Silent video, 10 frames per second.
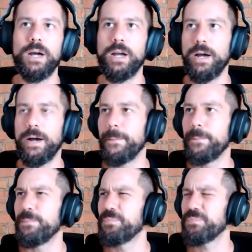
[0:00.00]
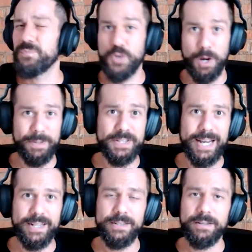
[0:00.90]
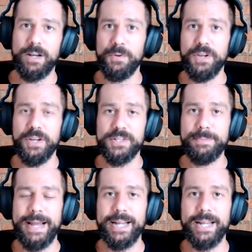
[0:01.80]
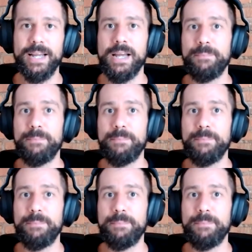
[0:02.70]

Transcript: Drop and Talent a couple years back.